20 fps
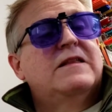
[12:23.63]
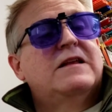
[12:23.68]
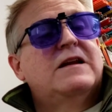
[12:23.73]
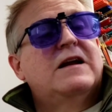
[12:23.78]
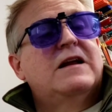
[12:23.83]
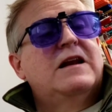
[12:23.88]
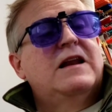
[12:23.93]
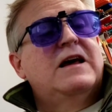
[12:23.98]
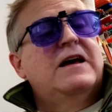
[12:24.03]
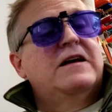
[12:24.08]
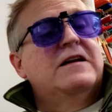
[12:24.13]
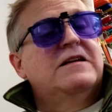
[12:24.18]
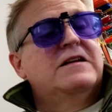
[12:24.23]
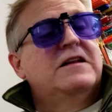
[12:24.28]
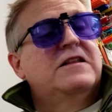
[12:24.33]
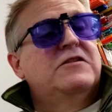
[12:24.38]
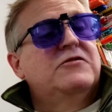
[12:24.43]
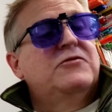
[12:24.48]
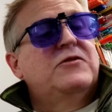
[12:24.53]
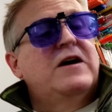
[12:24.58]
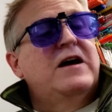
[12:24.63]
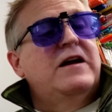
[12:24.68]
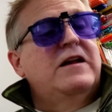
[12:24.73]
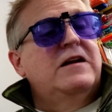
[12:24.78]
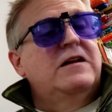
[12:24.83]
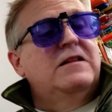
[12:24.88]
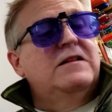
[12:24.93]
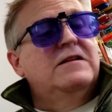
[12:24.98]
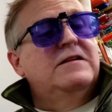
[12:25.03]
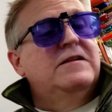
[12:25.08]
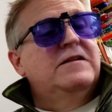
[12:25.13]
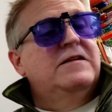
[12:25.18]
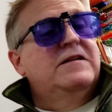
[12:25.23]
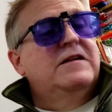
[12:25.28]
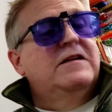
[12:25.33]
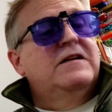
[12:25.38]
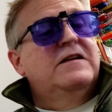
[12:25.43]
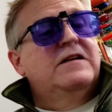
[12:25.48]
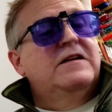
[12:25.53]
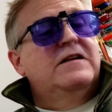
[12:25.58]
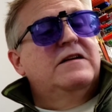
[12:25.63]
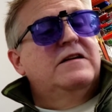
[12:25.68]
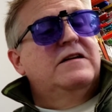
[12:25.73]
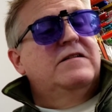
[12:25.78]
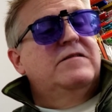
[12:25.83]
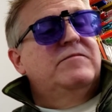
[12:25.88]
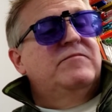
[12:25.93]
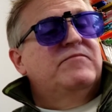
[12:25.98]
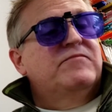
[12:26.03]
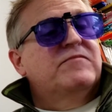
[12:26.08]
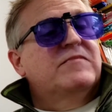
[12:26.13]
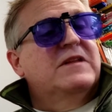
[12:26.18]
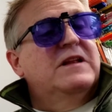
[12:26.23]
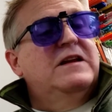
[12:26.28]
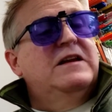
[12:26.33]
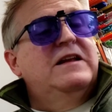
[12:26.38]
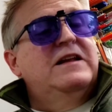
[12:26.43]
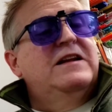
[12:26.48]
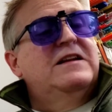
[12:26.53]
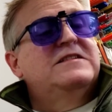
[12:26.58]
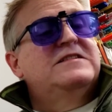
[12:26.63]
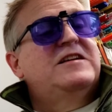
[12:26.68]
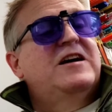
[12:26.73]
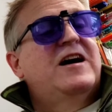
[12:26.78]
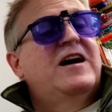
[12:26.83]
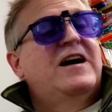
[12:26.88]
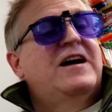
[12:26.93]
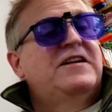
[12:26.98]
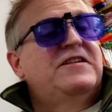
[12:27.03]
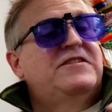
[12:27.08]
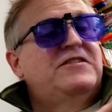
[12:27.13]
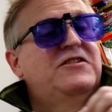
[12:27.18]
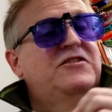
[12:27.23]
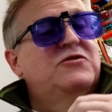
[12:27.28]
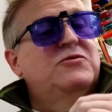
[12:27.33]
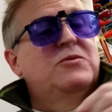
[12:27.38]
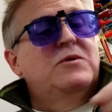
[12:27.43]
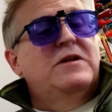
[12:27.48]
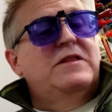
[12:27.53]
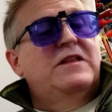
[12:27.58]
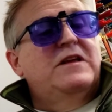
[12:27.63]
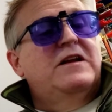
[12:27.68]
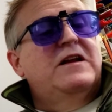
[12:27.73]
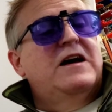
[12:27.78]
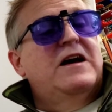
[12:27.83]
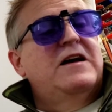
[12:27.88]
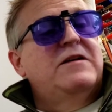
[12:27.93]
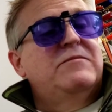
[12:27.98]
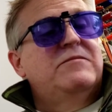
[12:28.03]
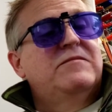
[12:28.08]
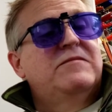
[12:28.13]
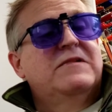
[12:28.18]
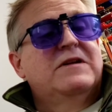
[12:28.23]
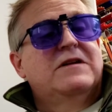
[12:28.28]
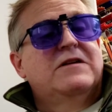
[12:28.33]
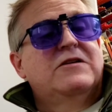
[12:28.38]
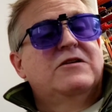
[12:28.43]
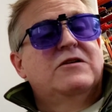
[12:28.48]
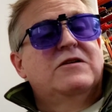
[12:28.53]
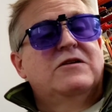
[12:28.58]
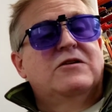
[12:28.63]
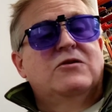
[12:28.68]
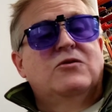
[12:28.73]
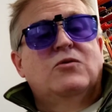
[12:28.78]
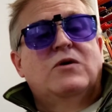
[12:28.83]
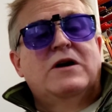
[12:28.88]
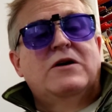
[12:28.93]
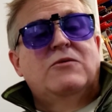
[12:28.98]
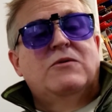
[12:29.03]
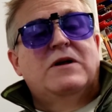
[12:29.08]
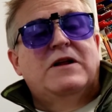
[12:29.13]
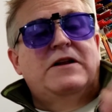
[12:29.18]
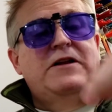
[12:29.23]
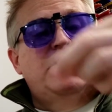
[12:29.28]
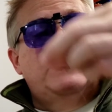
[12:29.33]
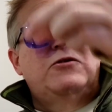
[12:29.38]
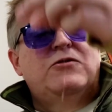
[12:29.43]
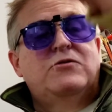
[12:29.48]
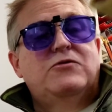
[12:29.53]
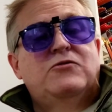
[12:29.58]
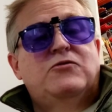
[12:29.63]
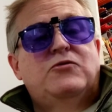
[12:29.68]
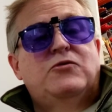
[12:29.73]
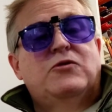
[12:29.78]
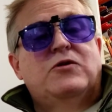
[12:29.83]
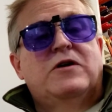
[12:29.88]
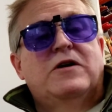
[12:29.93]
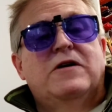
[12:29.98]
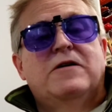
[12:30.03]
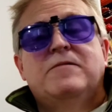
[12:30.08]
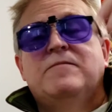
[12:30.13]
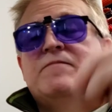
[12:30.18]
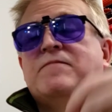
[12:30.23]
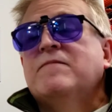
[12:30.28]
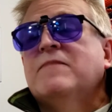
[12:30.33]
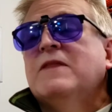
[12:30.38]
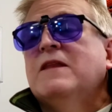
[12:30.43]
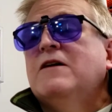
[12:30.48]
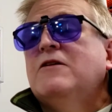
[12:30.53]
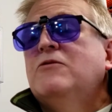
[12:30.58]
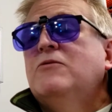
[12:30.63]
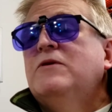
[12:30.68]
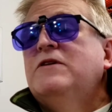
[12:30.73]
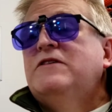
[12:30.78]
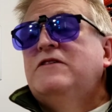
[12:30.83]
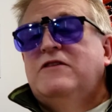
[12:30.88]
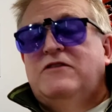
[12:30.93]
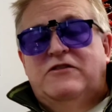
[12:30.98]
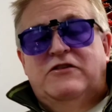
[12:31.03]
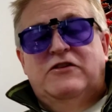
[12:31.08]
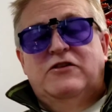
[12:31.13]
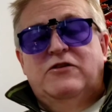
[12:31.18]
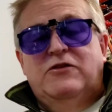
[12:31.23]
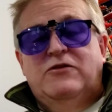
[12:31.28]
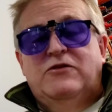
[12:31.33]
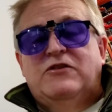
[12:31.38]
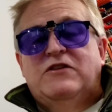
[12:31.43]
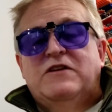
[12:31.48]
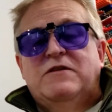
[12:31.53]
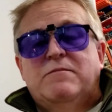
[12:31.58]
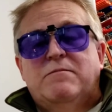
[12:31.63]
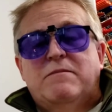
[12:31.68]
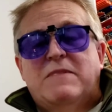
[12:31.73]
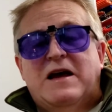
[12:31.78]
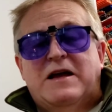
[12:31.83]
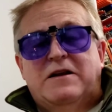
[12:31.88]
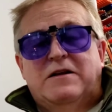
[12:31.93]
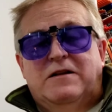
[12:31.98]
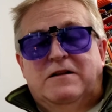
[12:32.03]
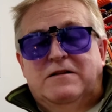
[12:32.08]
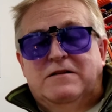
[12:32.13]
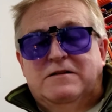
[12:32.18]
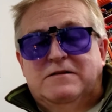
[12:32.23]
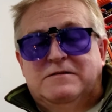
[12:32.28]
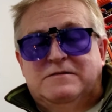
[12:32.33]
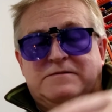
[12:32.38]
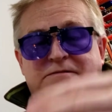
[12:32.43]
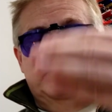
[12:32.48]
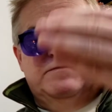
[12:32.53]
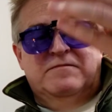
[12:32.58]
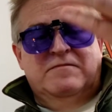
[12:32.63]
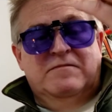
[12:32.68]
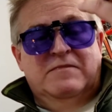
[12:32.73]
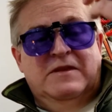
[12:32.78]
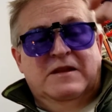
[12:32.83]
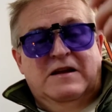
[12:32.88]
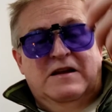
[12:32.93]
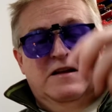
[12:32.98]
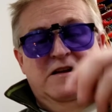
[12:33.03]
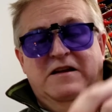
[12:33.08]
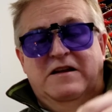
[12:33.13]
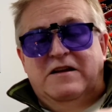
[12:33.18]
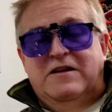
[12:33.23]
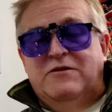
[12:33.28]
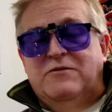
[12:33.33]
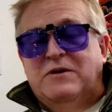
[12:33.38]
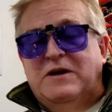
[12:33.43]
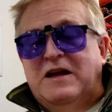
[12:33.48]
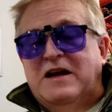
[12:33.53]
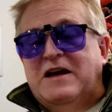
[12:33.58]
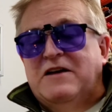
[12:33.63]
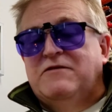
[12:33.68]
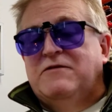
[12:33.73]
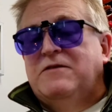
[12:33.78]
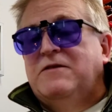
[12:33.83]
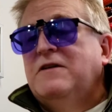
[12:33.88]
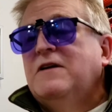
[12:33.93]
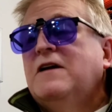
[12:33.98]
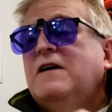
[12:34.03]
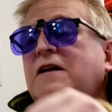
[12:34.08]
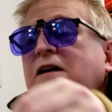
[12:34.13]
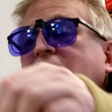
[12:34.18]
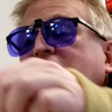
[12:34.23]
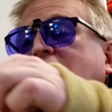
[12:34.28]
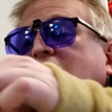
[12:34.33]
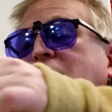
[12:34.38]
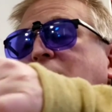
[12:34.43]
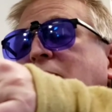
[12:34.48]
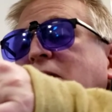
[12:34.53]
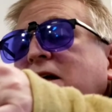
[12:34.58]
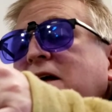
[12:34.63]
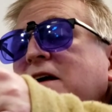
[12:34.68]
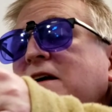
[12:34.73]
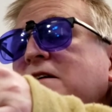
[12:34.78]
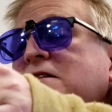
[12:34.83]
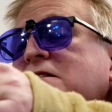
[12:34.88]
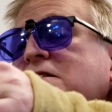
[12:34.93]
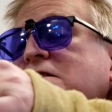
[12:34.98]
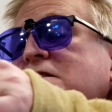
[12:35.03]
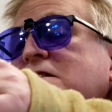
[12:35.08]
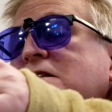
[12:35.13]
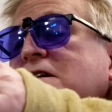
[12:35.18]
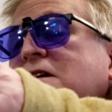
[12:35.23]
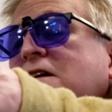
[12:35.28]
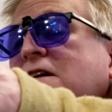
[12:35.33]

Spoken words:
I like. Now the final little touch is one that I'm quite well known for, which is using metal. Here we have a piece